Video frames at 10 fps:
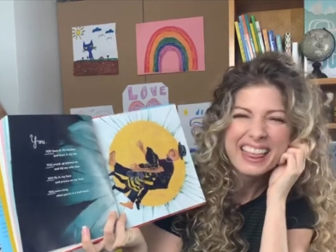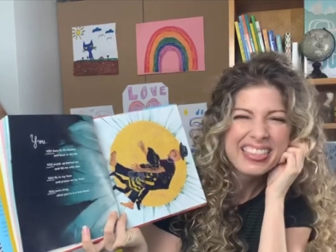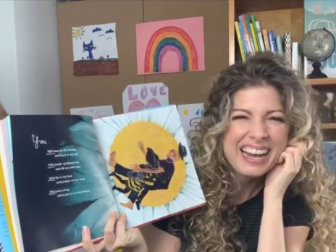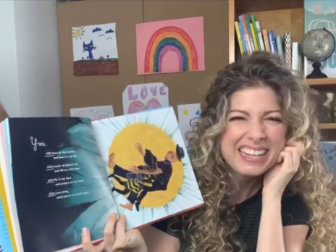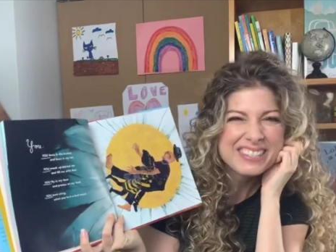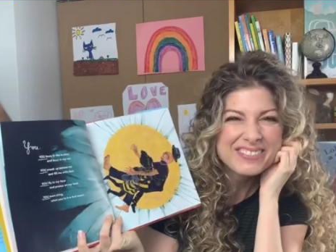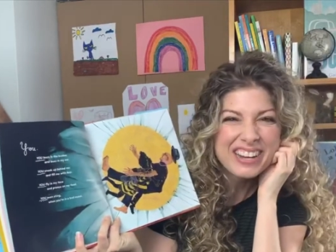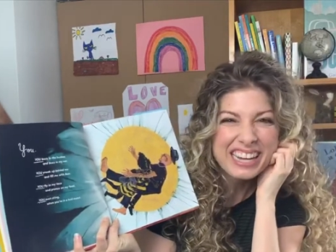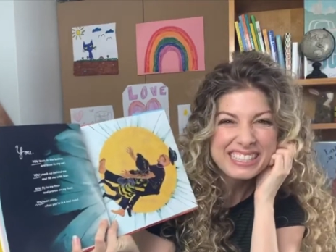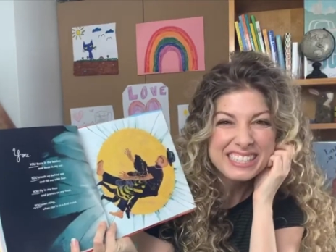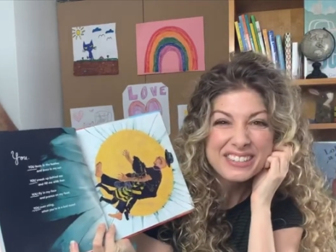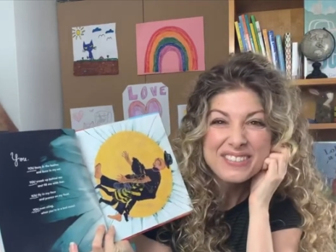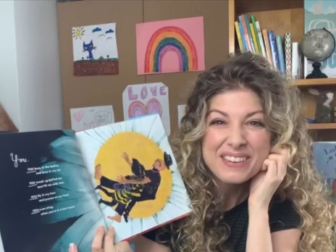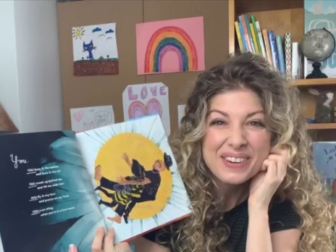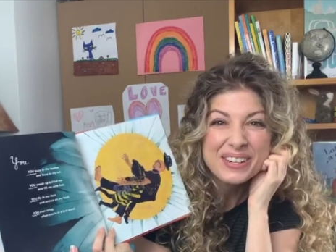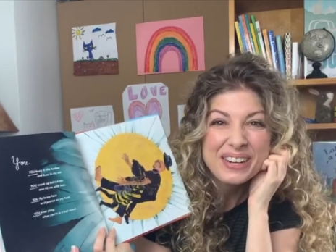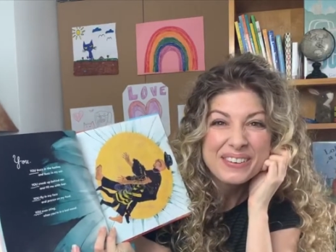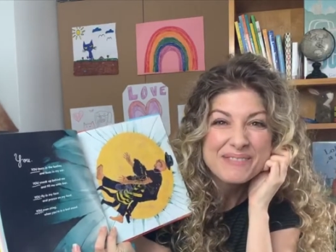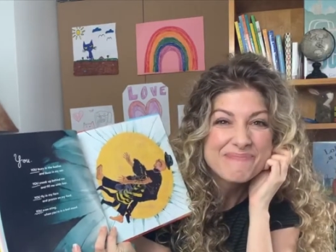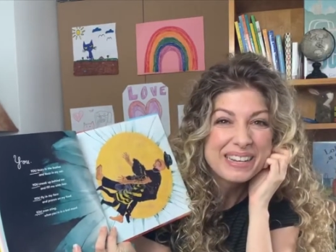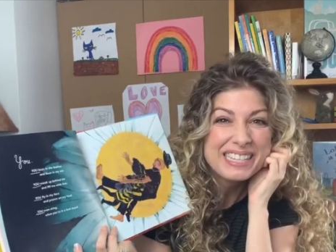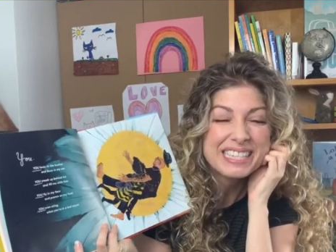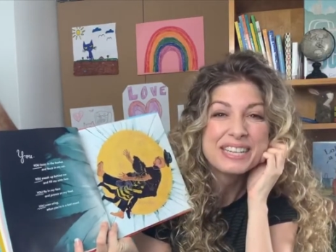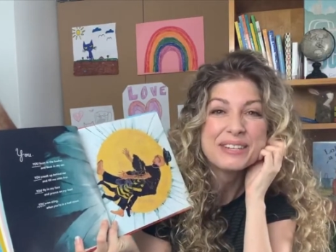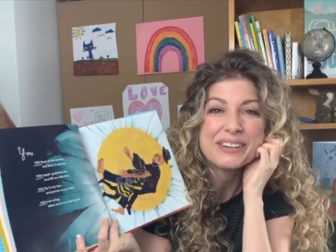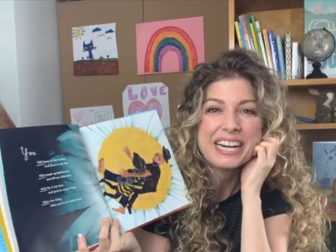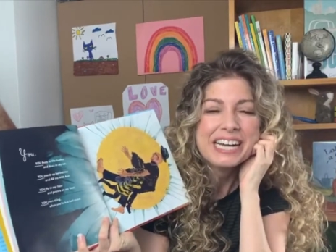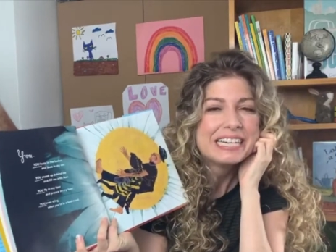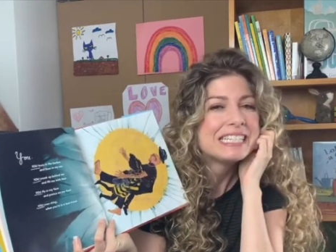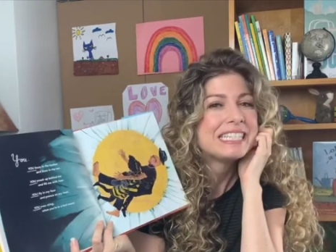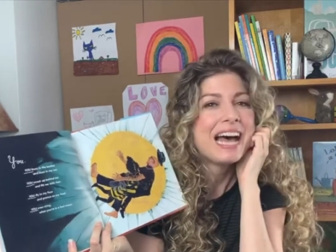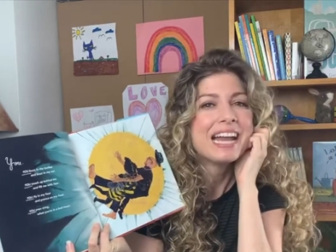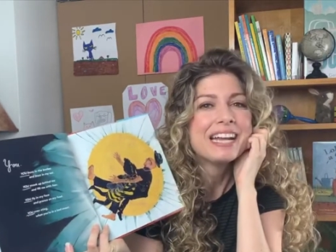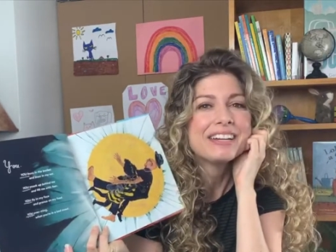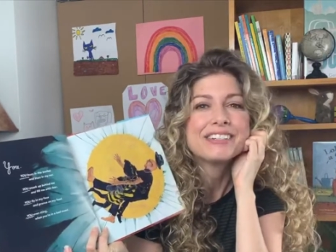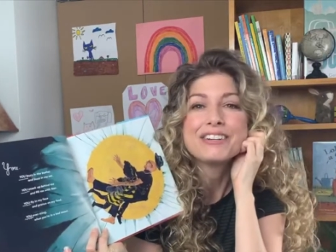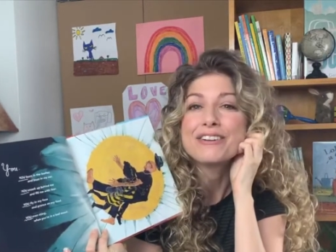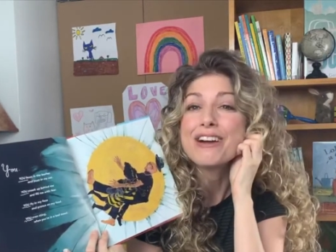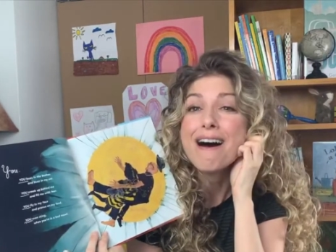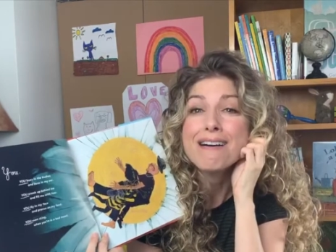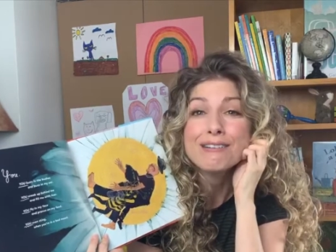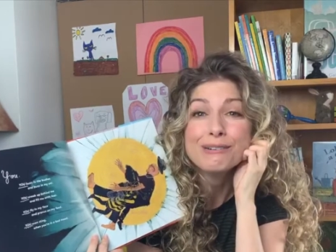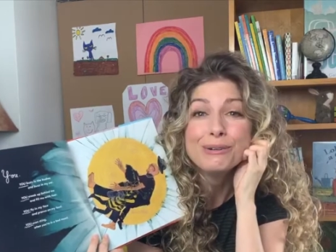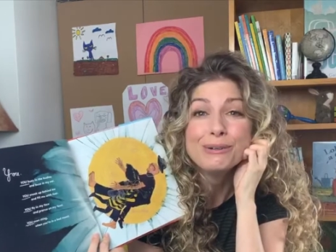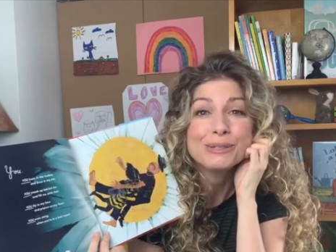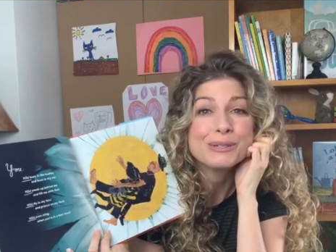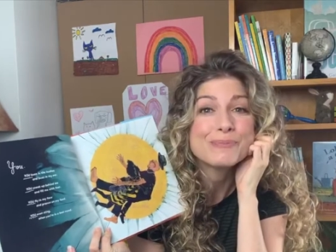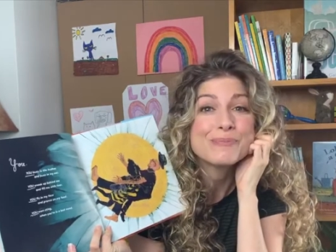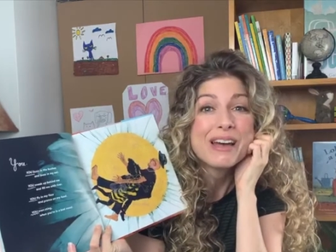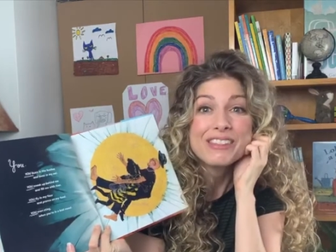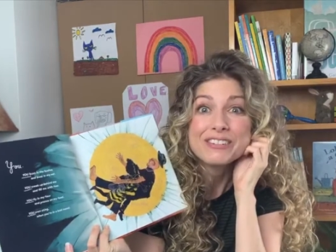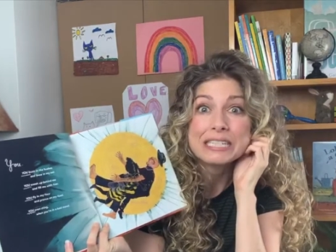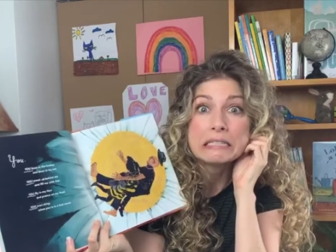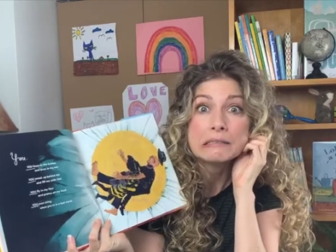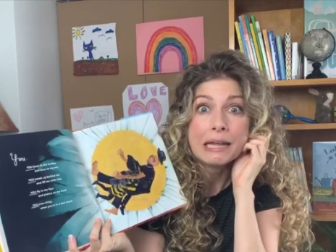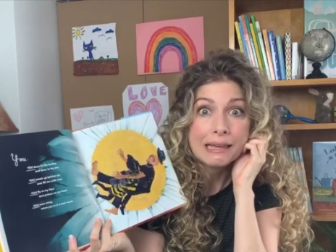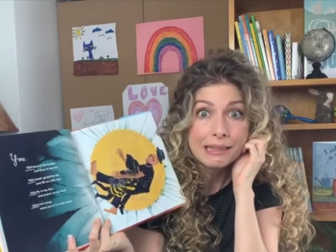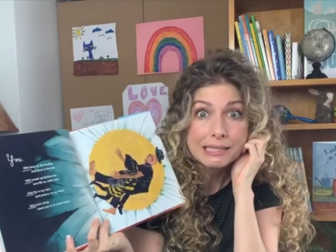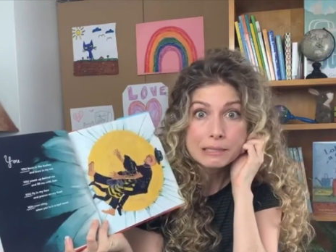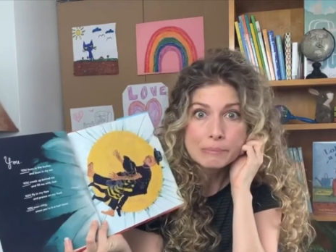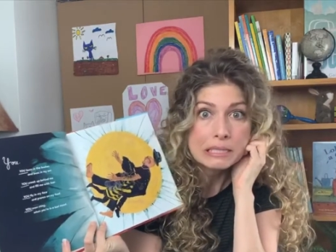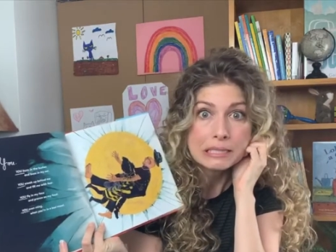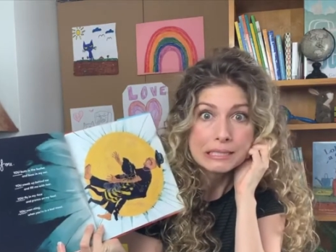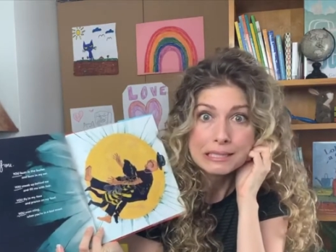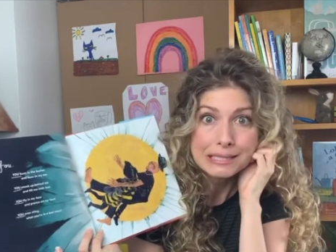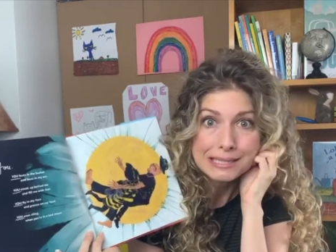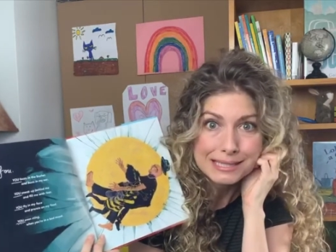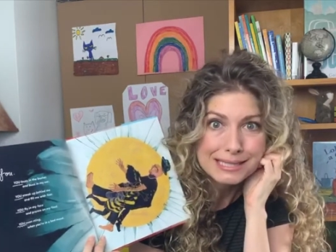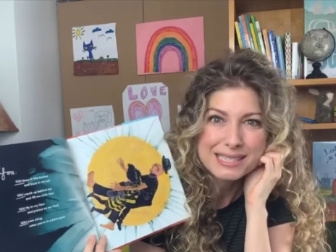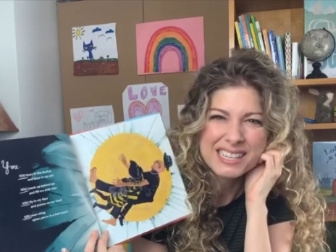That's right. Do you ever go and buzz in your daddy or your uncle or your brother's ear like this? Bzzz.